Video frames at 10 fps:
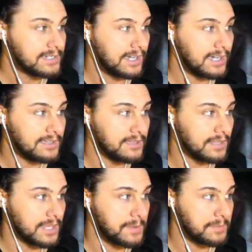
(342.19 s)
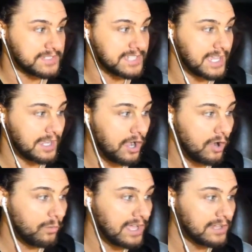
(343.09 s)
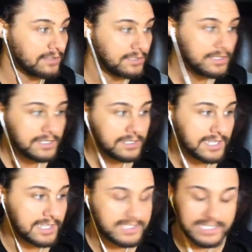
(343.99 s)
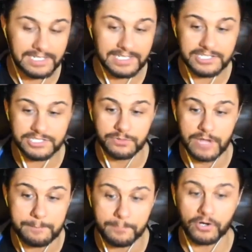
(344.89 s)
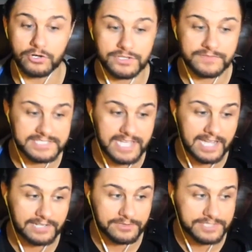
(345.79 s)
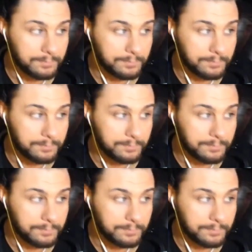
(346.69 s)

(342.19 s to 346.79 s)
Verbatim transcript: Uh, a lot of people saying, oh, well, it's going to lead to a merge of the titles.